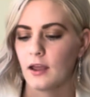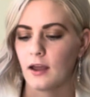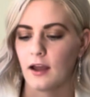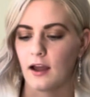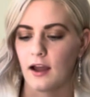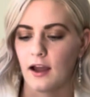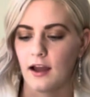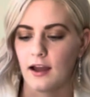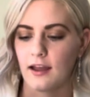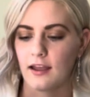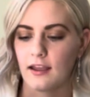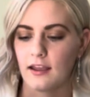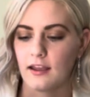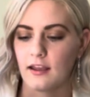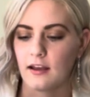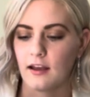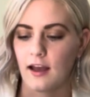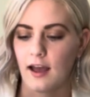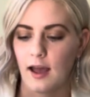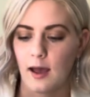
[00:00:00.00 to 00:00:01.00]

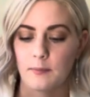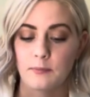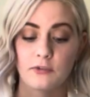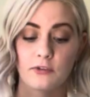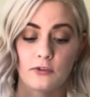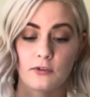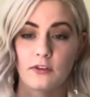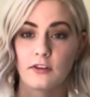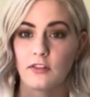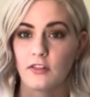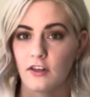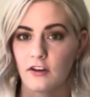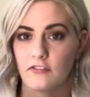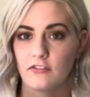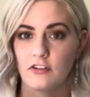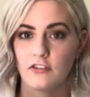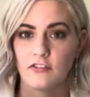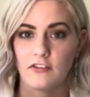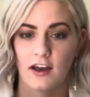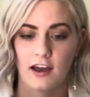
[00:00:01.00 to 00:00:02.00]
I absolutely love
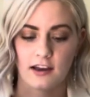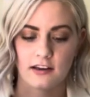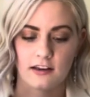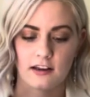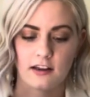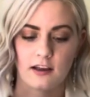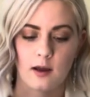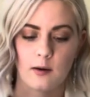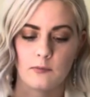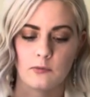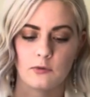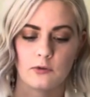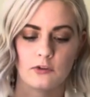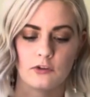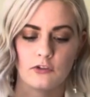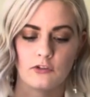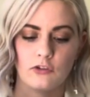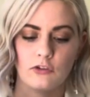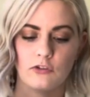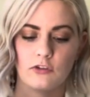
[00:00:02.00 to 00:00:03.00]
the fact that it comes with
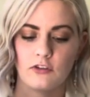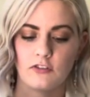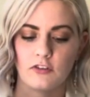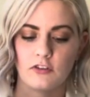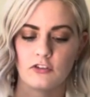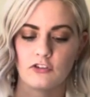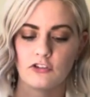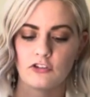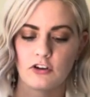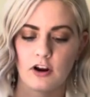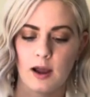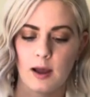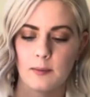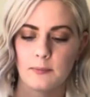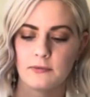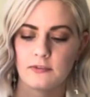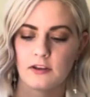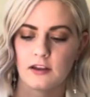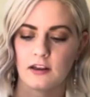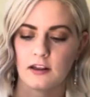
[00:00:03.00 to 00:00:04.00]
the 2 different
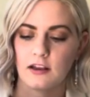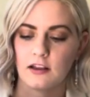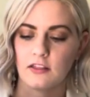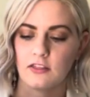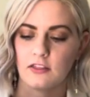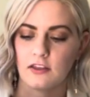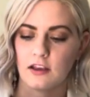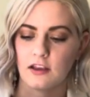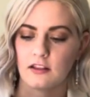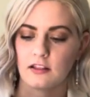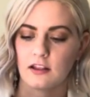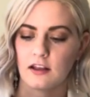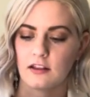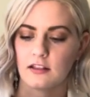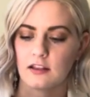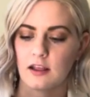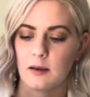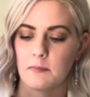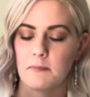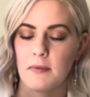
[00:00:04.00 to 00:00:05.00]
straps, and I think that
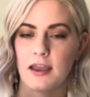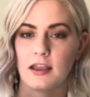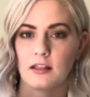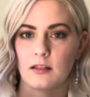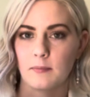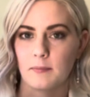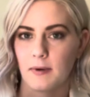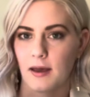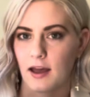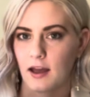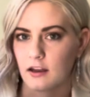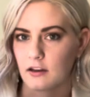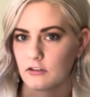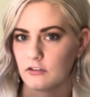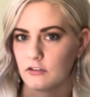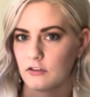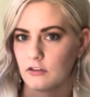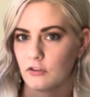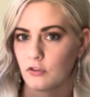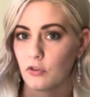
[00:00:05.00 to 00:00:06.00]
they make the bag
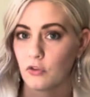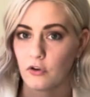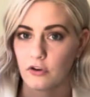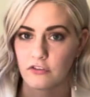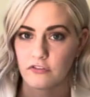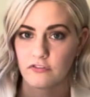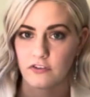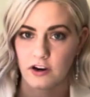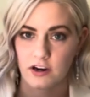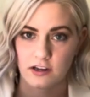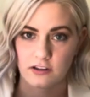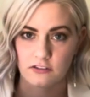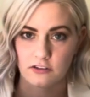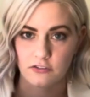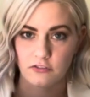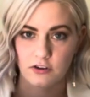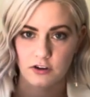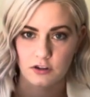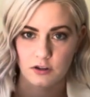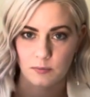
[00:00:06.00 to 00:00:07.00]
look very
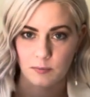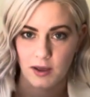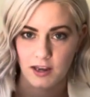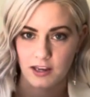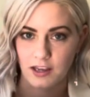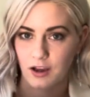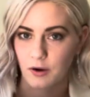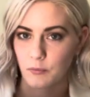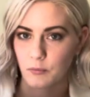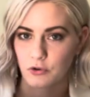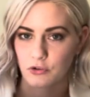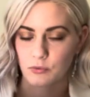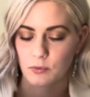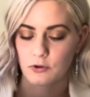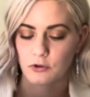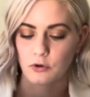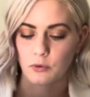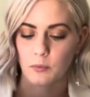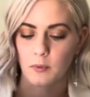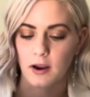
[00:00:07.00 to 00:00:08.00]
different depending on which
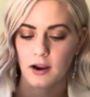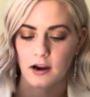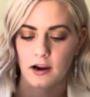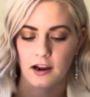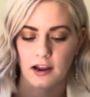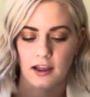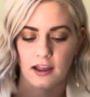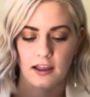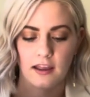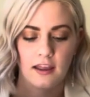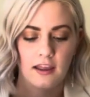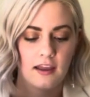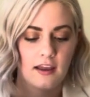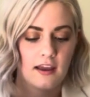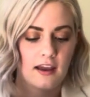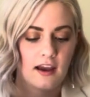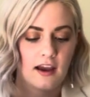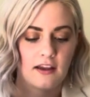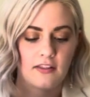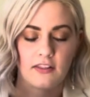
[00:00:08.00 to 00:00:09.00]
one you're wearing.
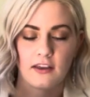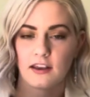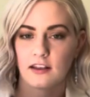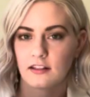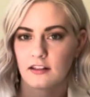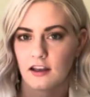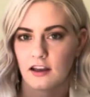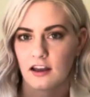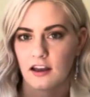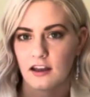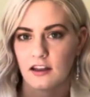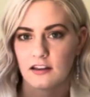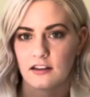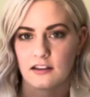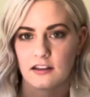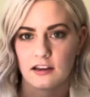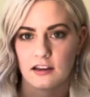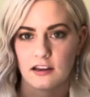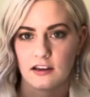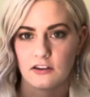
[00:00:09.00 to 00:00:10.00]
I like that
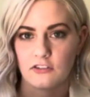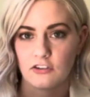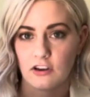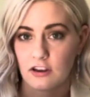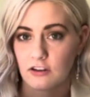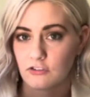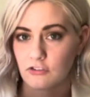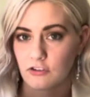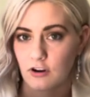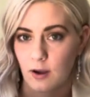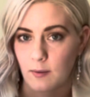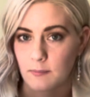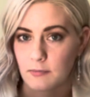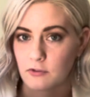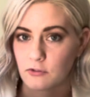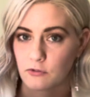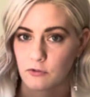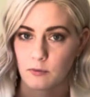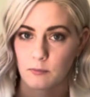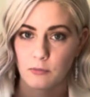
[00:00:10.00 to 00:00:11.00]
the chain strap
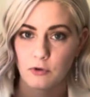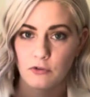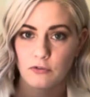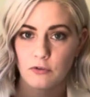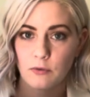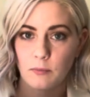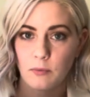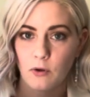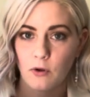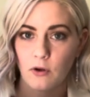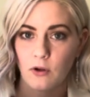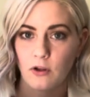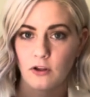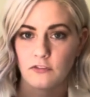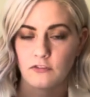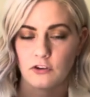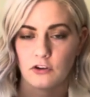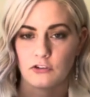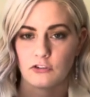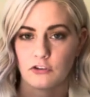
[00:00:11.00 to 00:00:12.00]
is removable
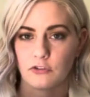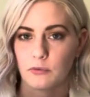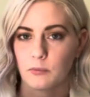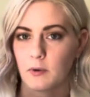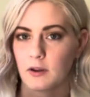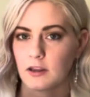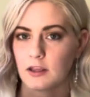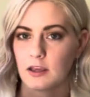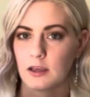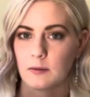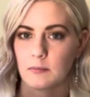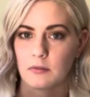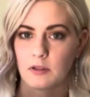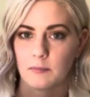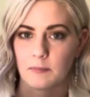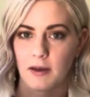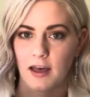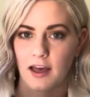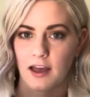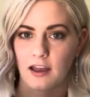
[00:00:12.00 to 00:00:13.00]
if you just want to keep the
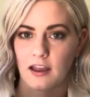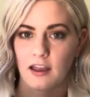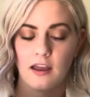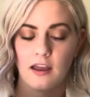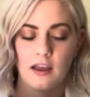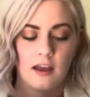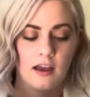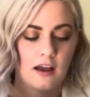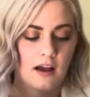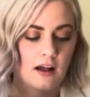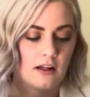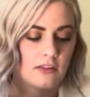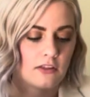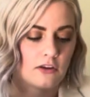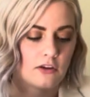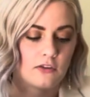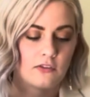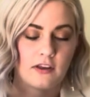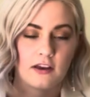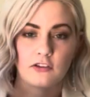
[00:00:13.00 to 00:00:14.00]
bag a
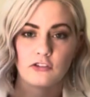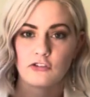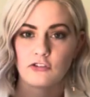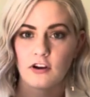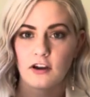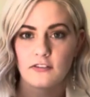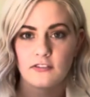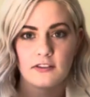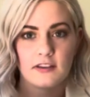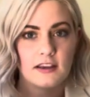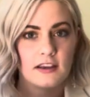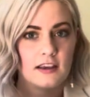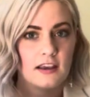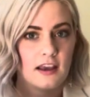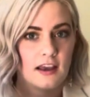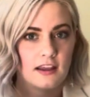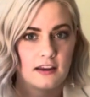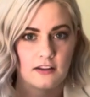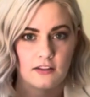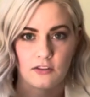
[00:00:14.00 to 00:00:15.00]
little less dressy
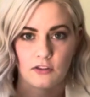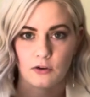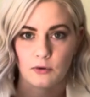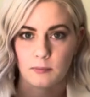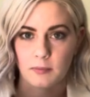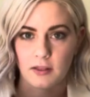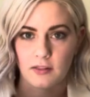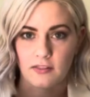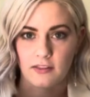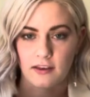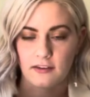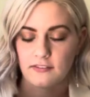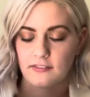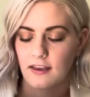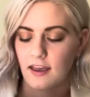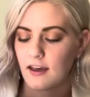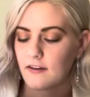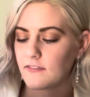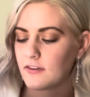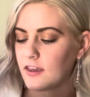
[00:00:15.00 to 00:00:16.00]
and a little bit less
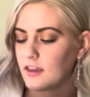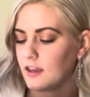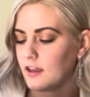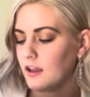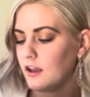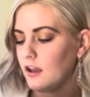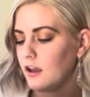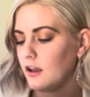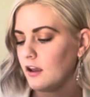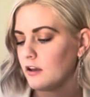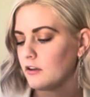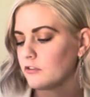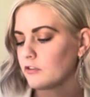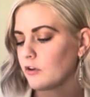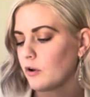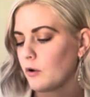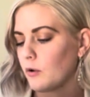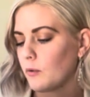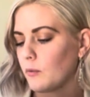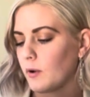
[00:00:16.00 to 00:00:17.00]
heavy.
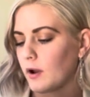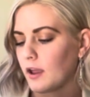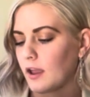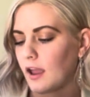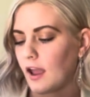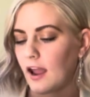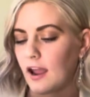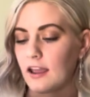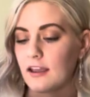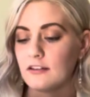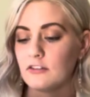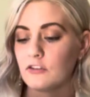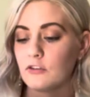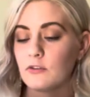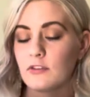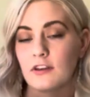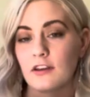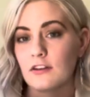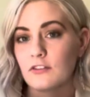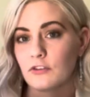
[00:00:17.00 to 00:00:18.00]
So I do
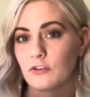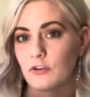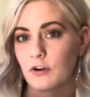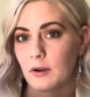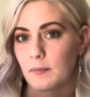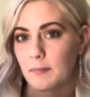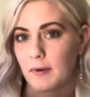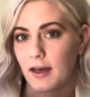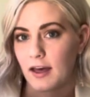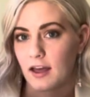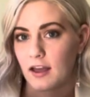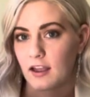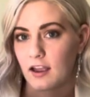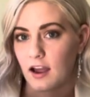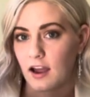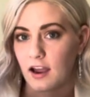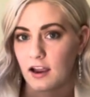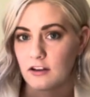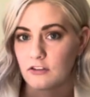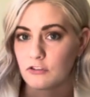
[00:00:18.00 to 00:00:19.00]
think it's a great bag.
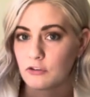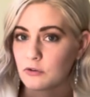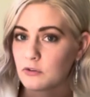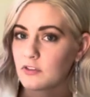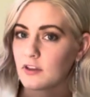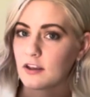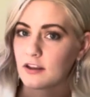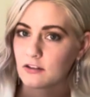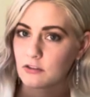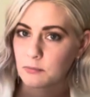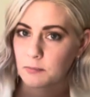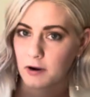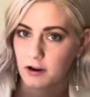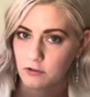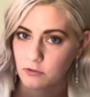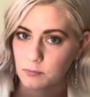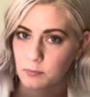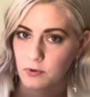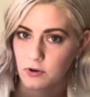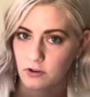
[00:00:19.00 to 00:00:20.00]
I do think it's
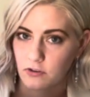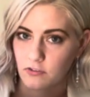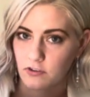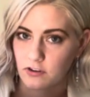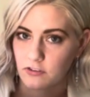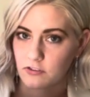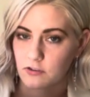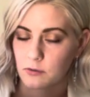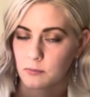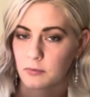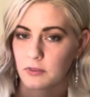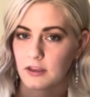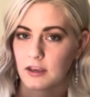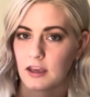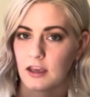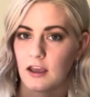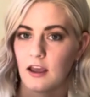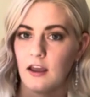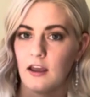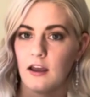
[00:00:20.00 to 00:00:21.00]
priced pretty
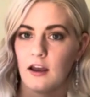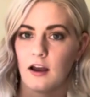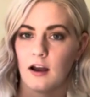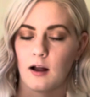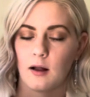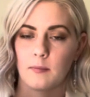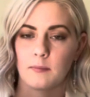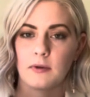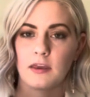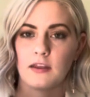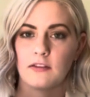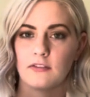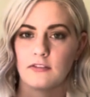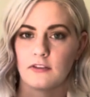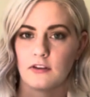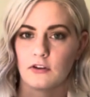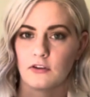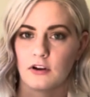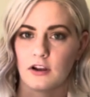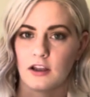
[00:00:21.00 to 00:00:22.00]
reasonably,
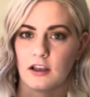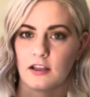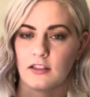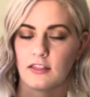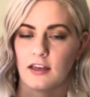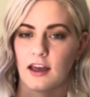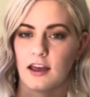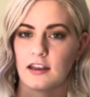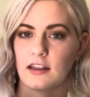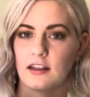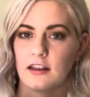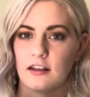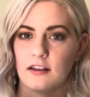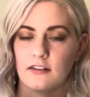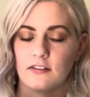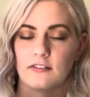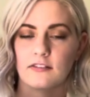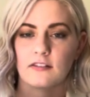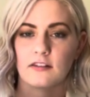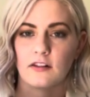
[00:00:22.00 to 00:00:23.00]
considering that it
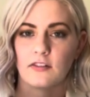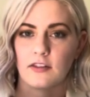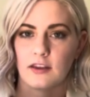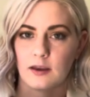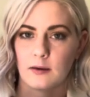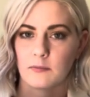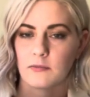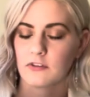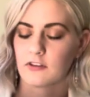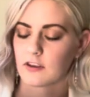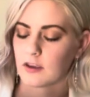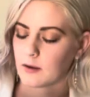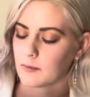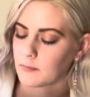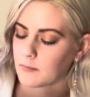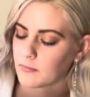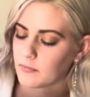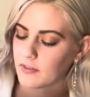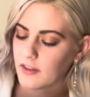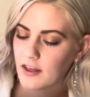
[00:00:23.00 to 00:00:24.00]
is the
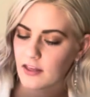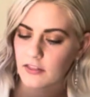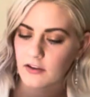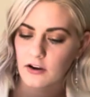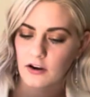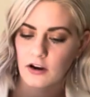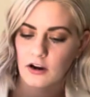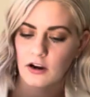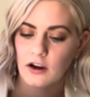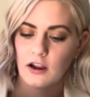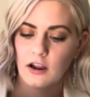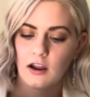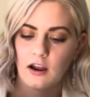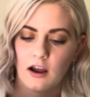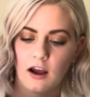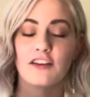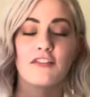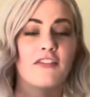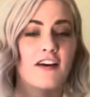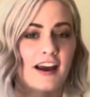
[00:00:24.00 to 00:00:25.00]
lambskin leather.
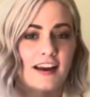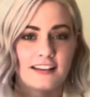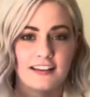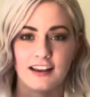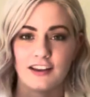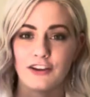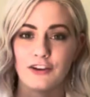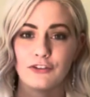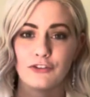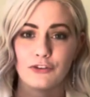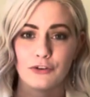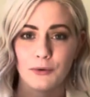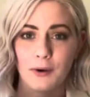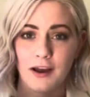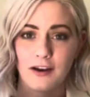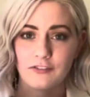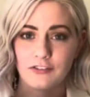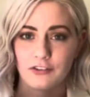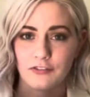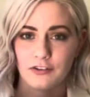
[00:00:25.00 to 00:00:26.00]
The fact that you do
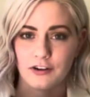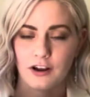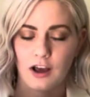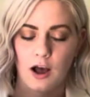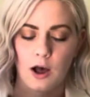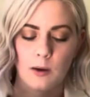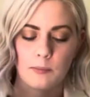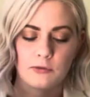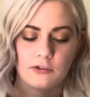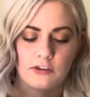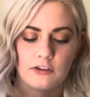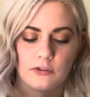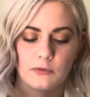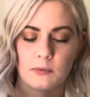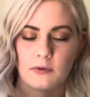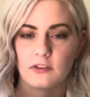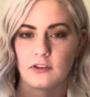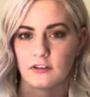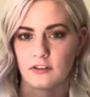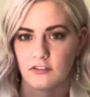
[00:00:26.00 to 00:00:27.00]
have different options
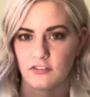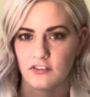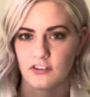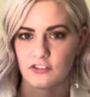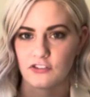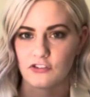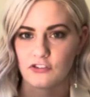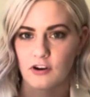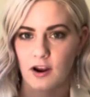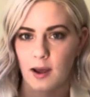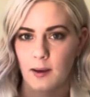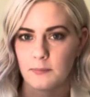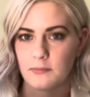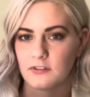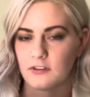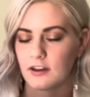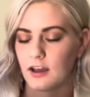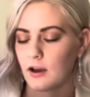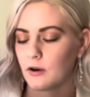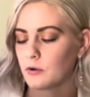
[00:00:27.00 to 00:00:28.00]
with the different straps
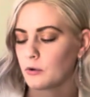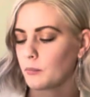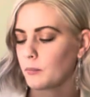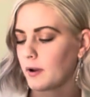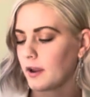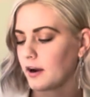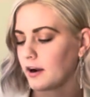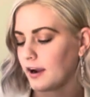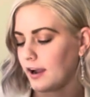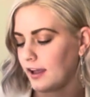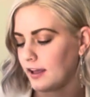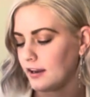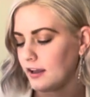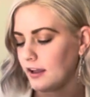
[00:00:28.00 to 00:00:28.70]
and how to wear it.